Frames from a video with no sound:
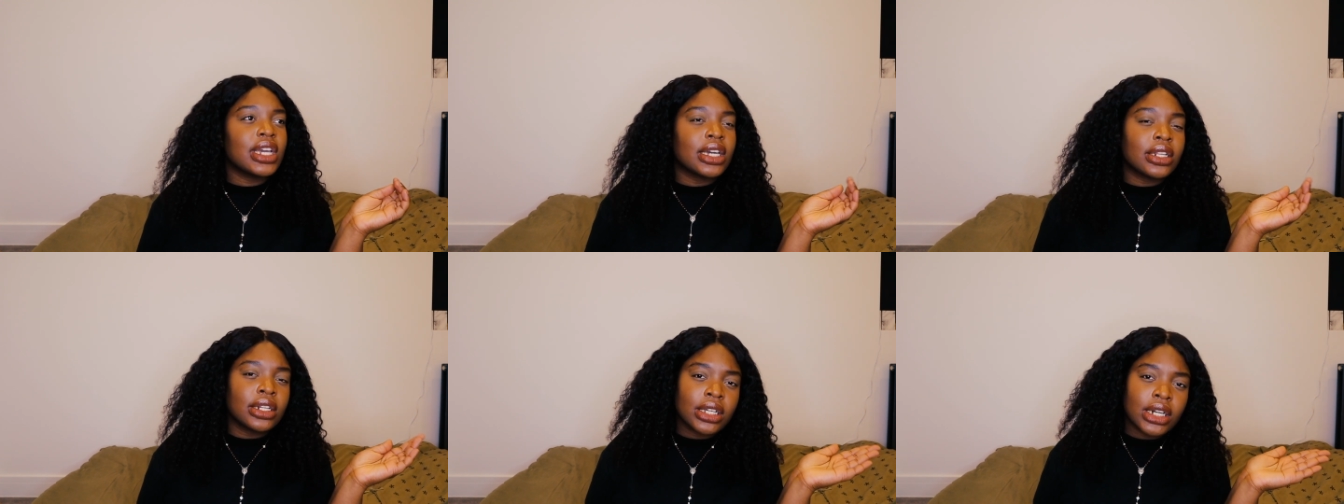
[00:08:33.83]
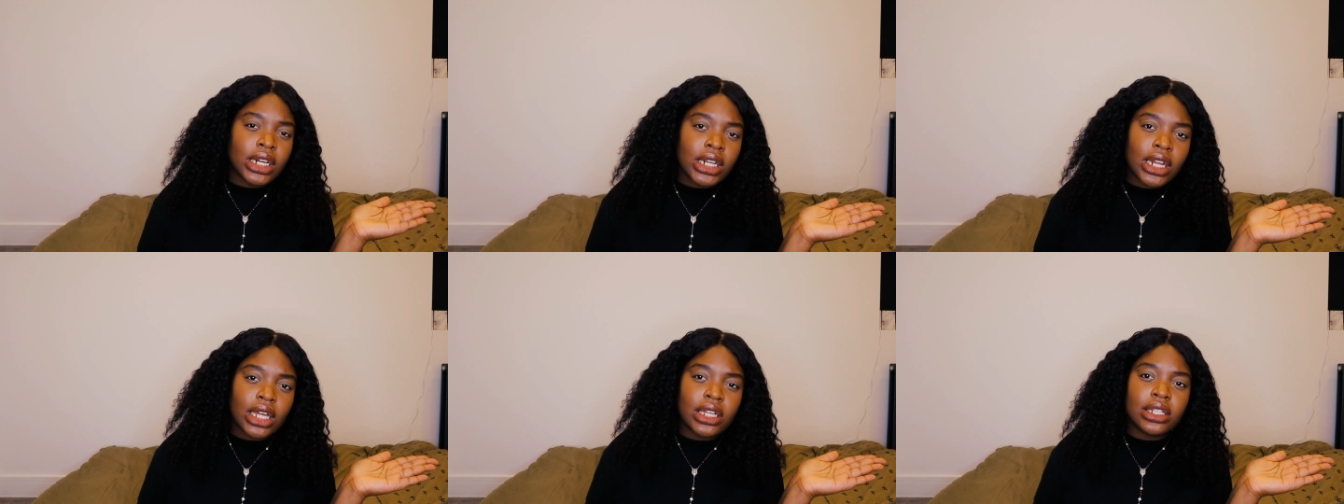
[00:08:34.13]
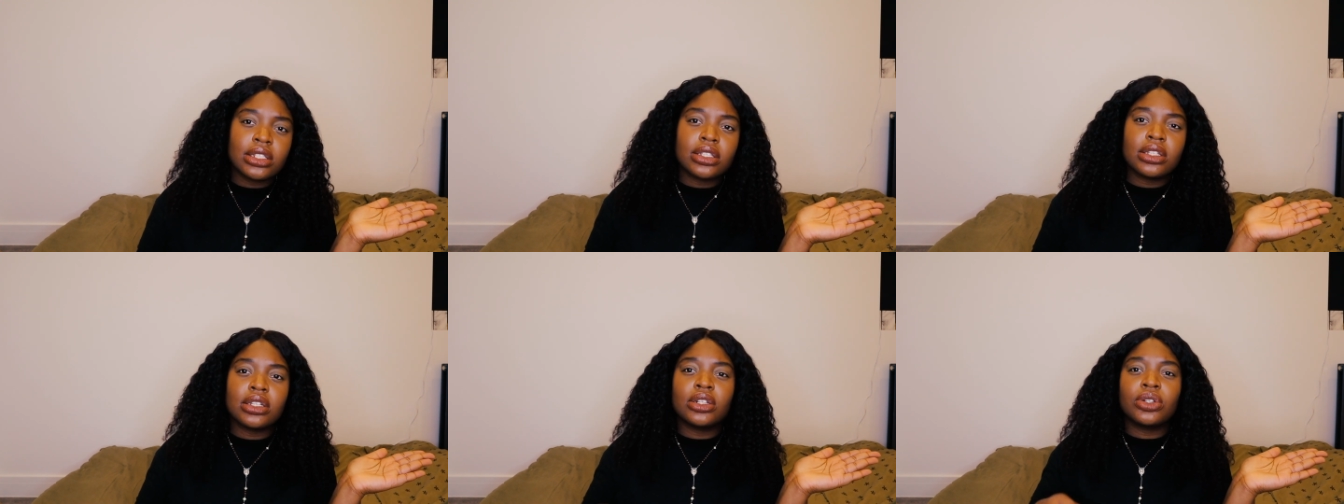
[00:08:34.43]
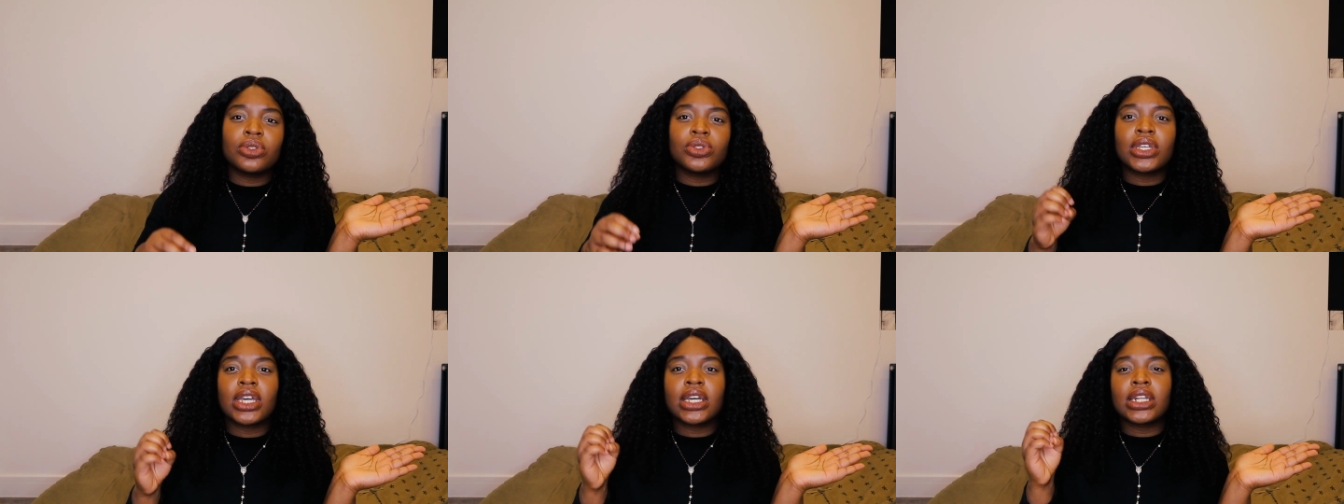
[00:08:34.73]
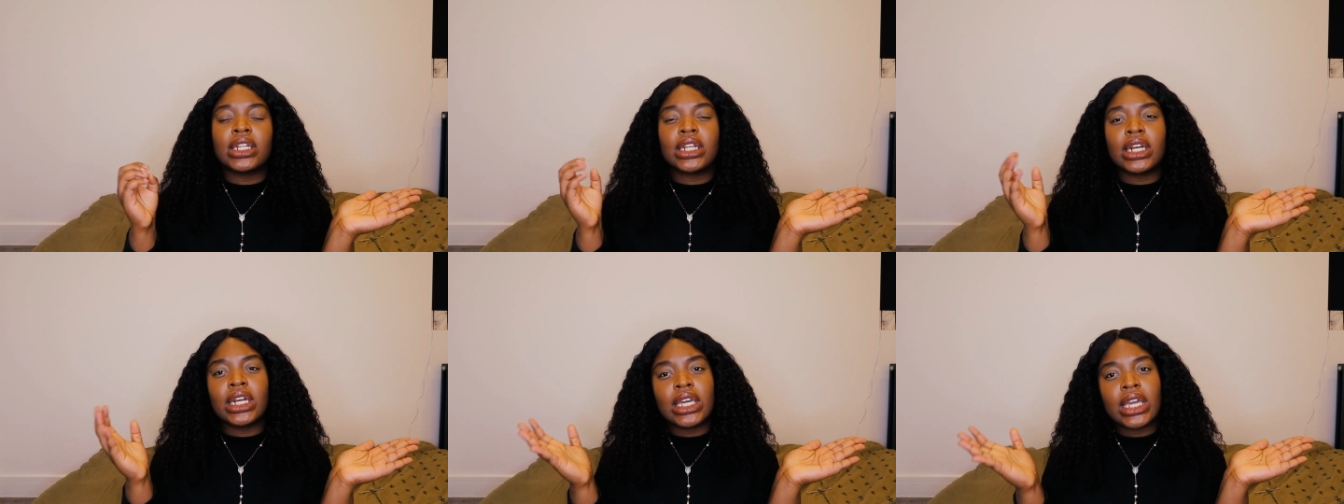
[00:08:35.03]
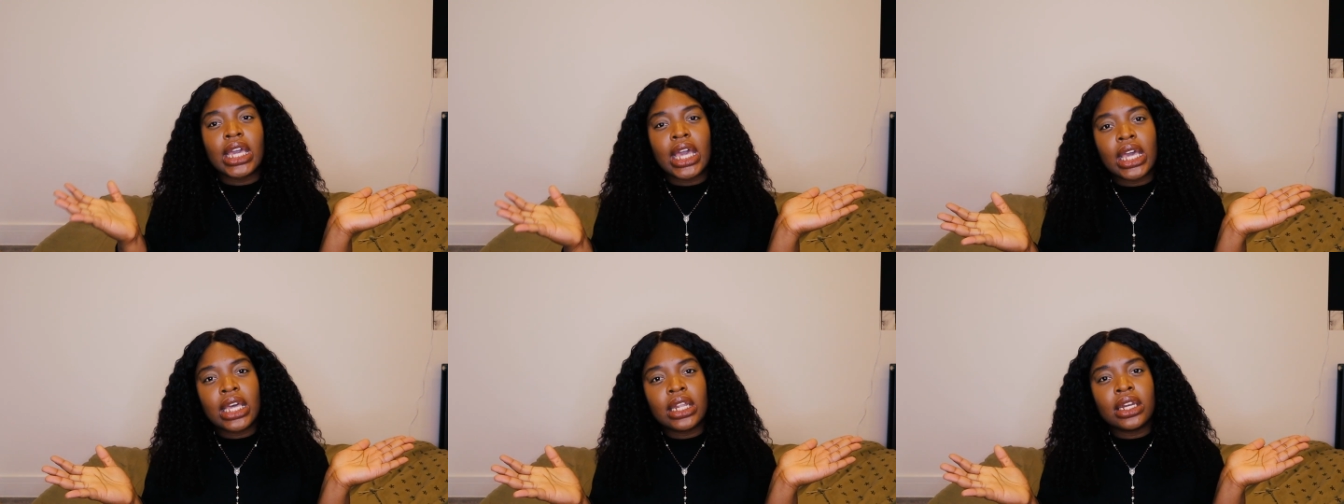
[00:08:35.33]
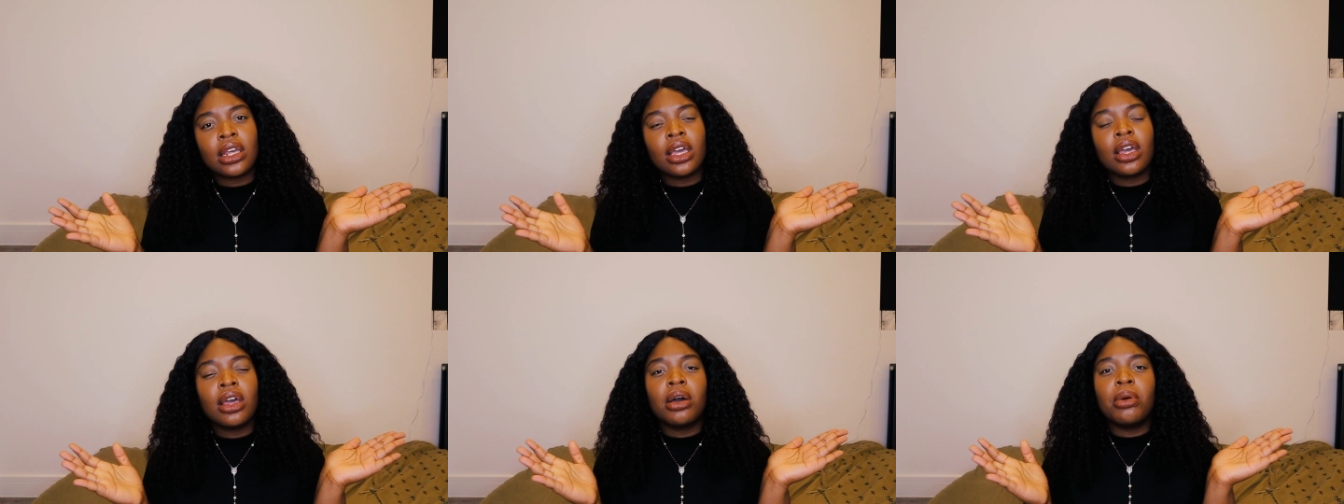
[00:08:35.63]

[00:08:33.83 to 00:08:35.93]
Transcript: technically London or technically Kent,